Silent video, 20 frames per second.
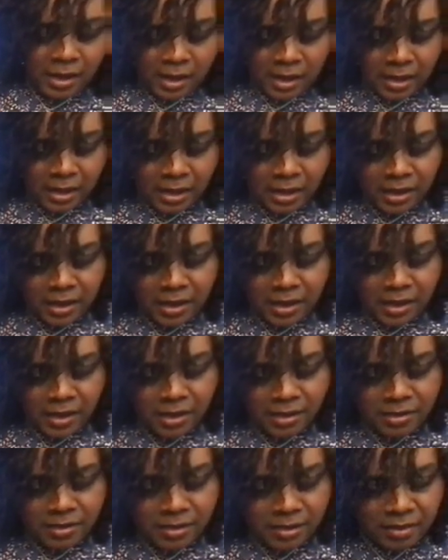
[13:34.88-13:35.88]

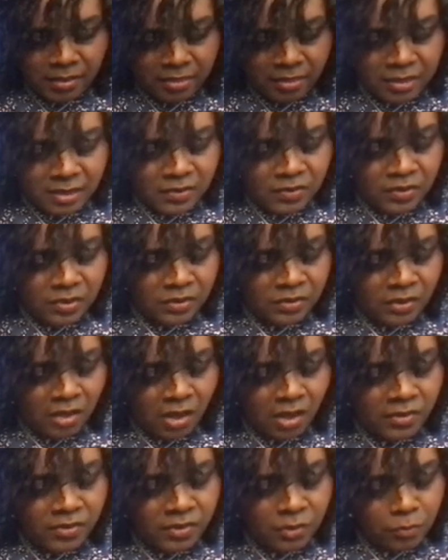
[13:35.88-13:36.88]
And this is
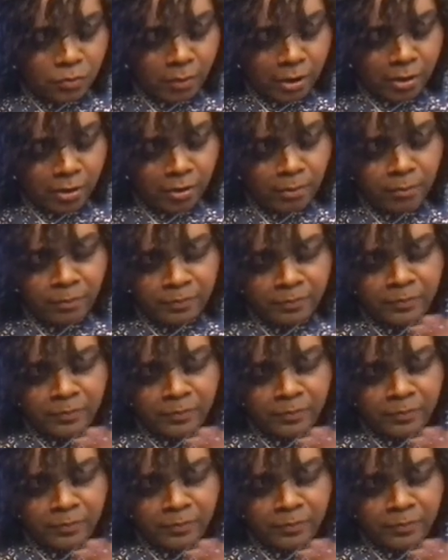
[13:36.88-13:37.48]
also where,